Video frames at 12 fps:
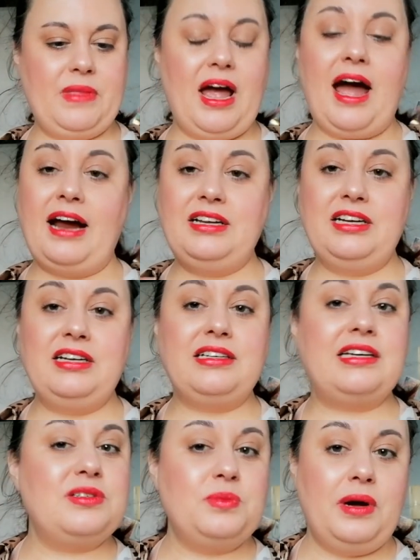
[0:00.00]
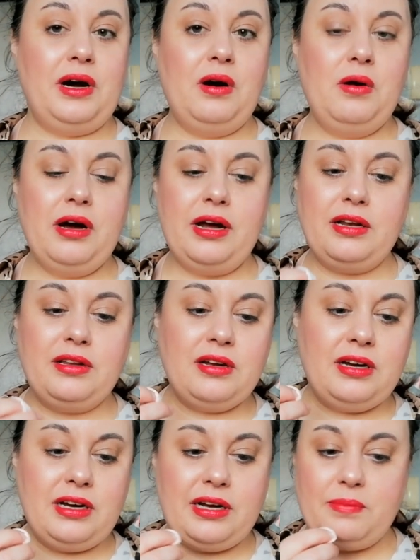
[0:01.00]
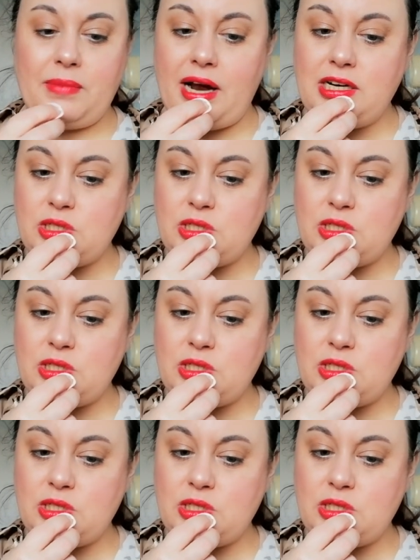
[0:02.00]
I did it as well, and in my